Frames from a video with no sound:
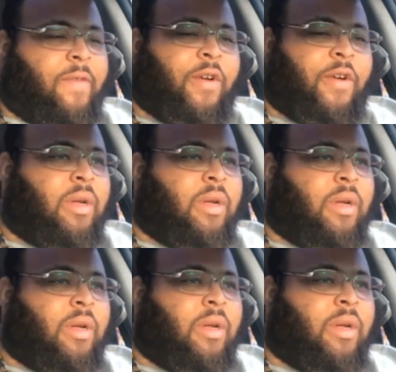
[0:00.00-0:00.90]
The First
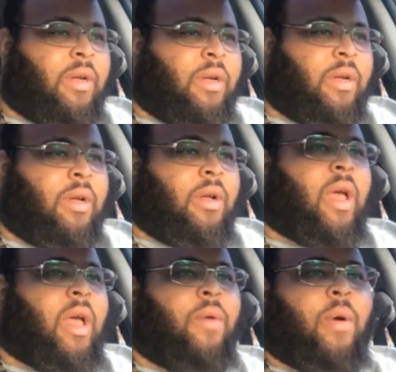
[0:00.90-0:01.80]
Purge,
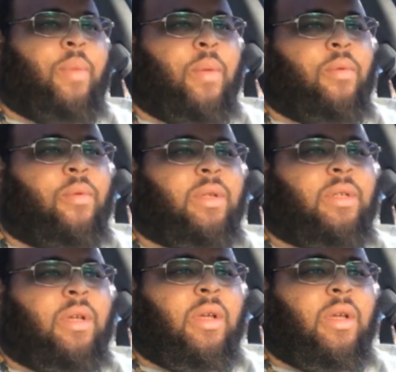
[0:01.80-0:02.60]
okay, where people was